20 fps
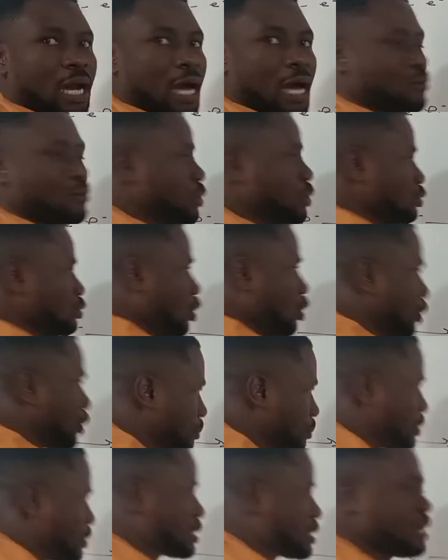and we do not
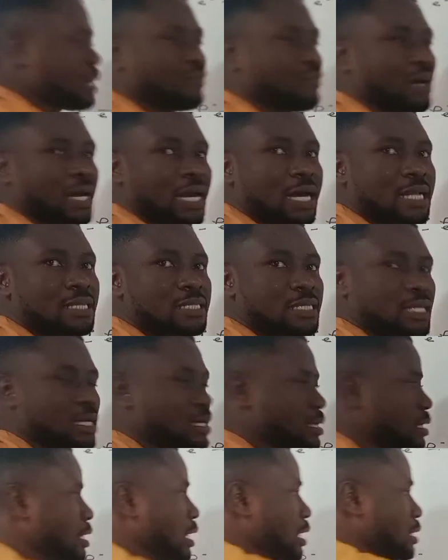represent vacant
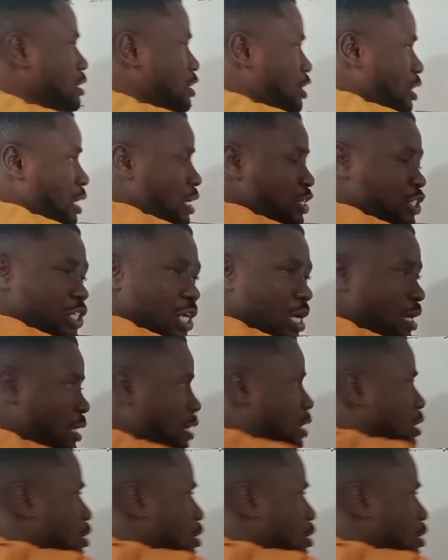shell.